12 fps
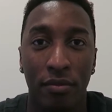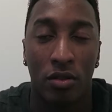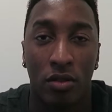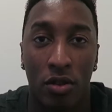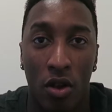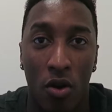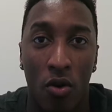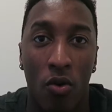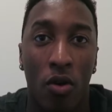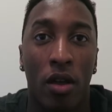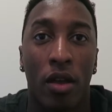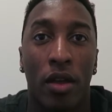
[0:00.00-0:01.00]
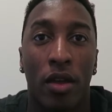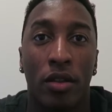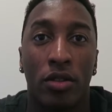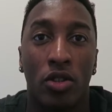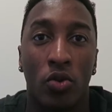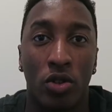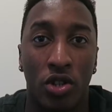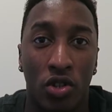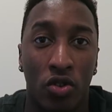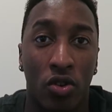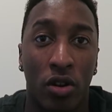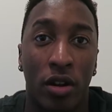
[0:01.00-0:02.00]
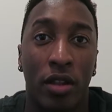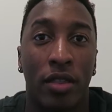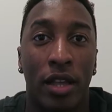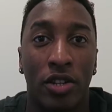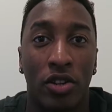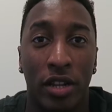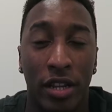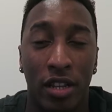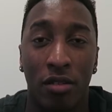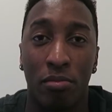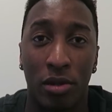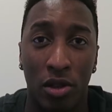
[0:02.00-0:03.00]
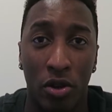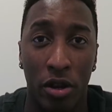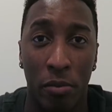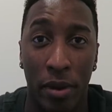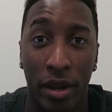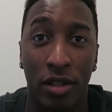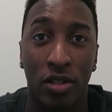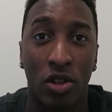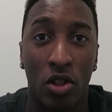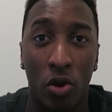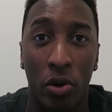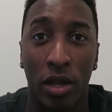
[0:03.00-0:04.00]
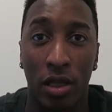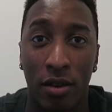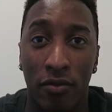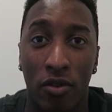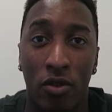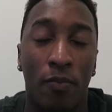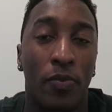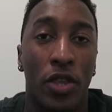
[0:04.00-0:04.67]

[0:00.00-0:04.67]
So to ensure that you're eating below your maintenance caloric level,